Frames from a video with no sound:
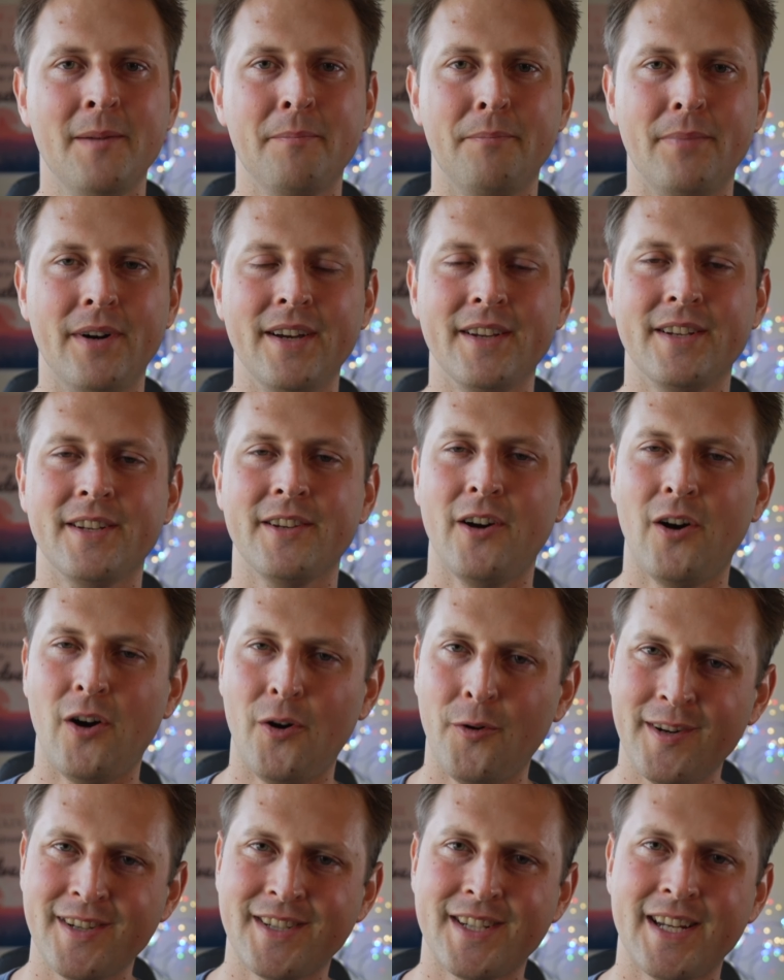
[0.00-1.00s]
but
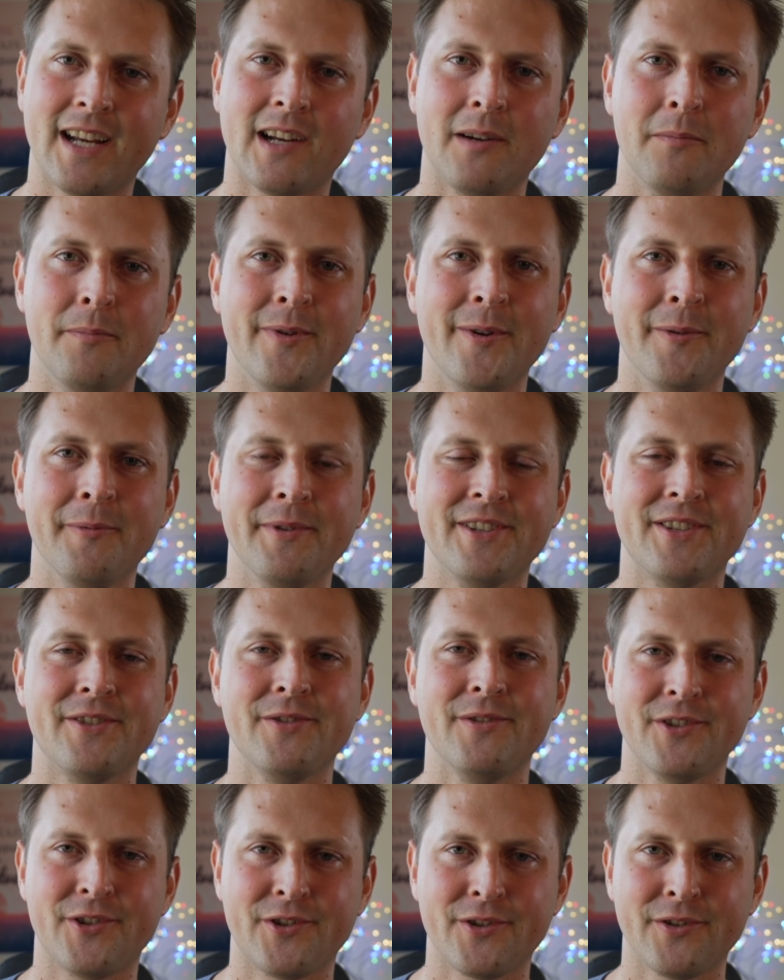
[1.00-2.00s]
always take a moment
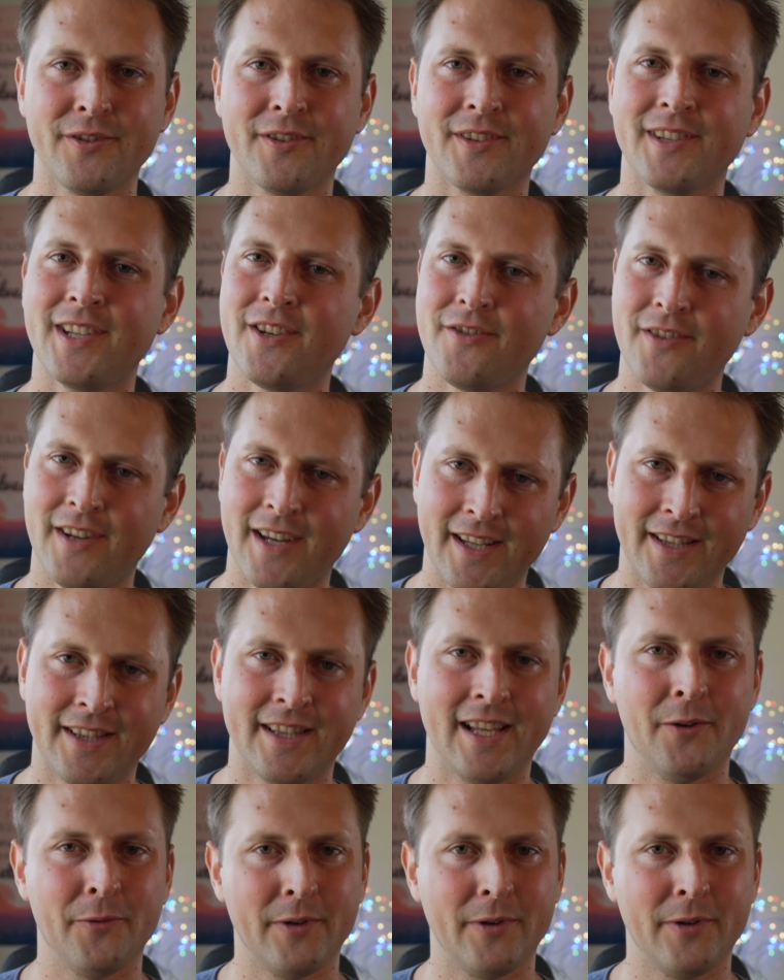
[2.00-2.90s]
to ensure that you hit that